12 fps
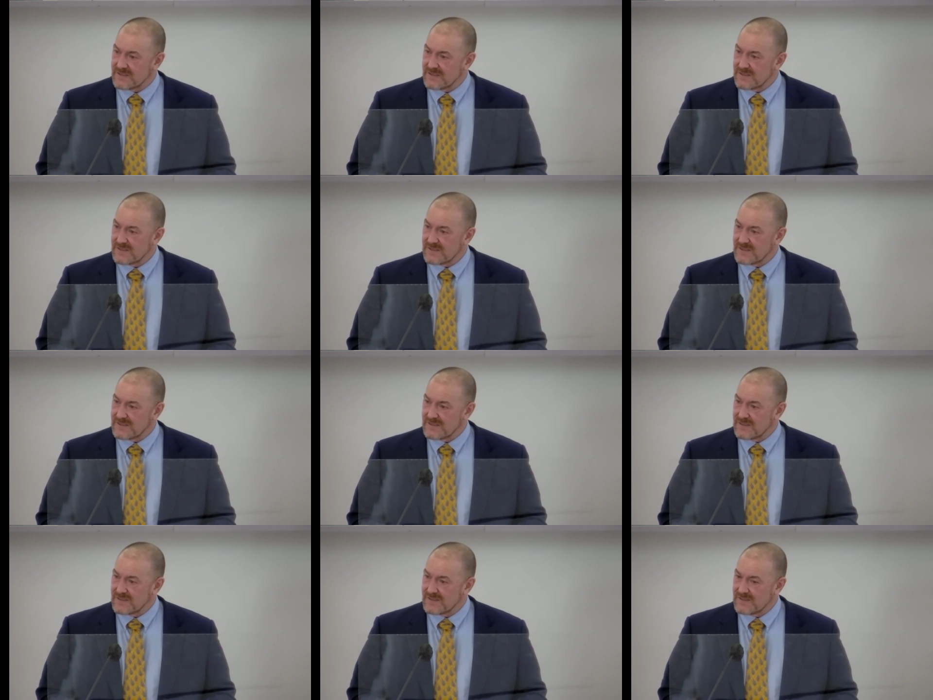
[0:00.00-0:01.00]

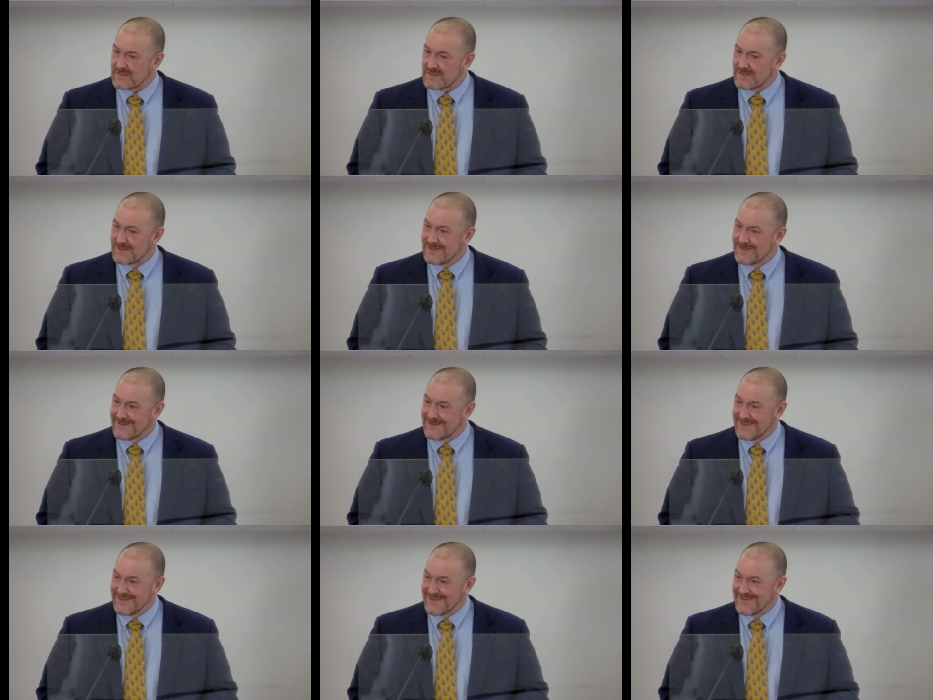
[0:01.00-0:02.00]

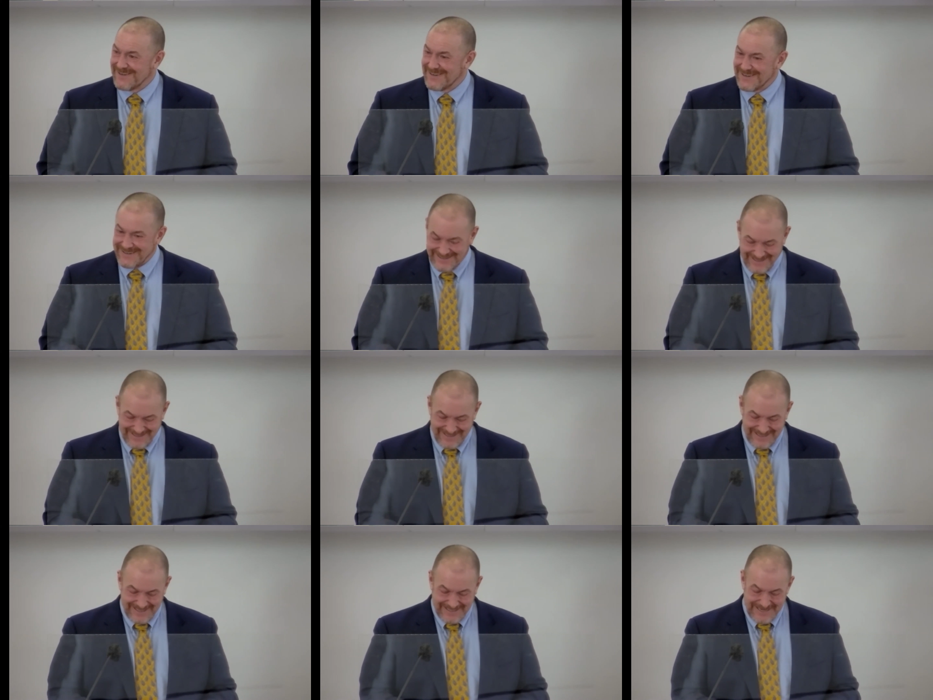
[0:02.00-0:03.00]
Nobody speaks.